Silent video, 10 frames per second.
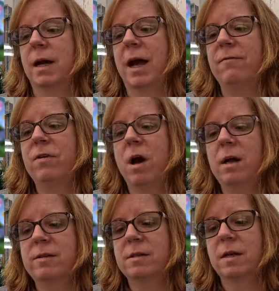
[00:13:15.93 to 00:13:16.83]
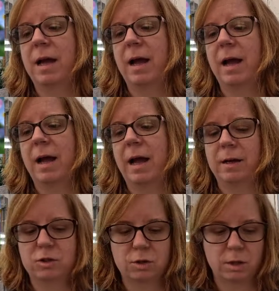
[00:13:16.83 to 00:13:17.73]
I've not
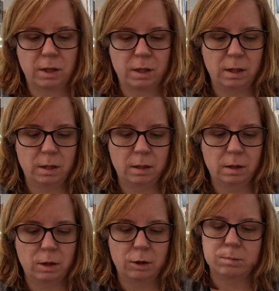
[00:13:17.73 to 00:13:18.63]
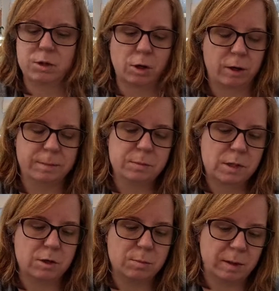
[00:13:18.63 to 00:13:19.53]
actually,
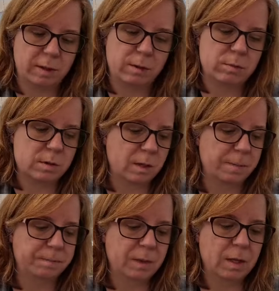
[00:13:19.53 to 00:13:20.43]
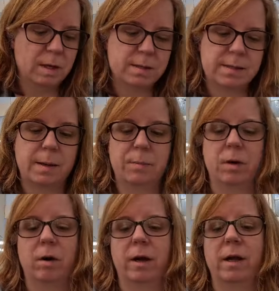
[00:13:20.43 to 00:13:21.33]
excuse me, that was the
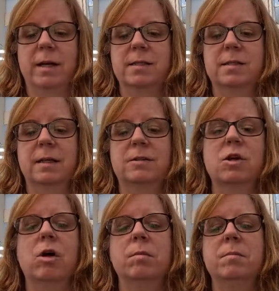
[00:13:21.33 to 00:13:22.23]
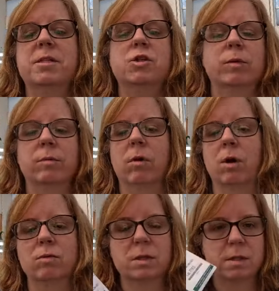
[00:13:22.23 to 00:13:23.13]
Saponaria. It's called Mystery
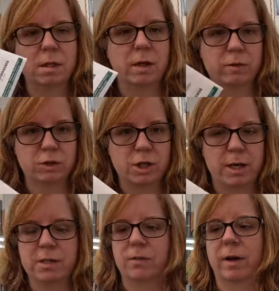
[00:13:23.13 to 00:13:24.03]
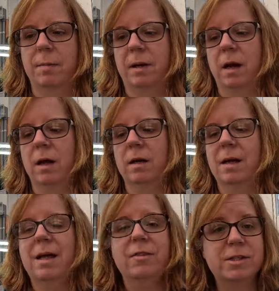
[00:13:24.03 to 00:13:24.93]
Rose. It's another Chinese forget-me-not.
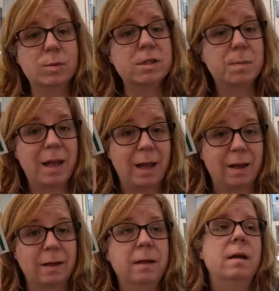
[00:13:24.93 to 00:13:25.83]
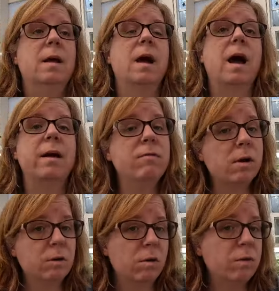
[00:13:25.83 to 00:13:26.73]
This one's pink. I've
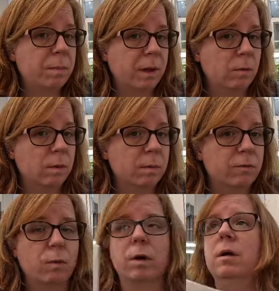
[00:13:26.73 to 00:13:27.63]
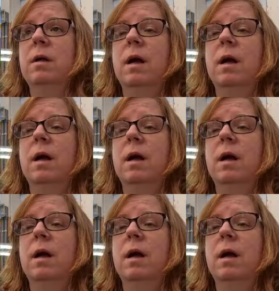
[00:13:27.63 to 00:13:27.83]
not grown the pink one before,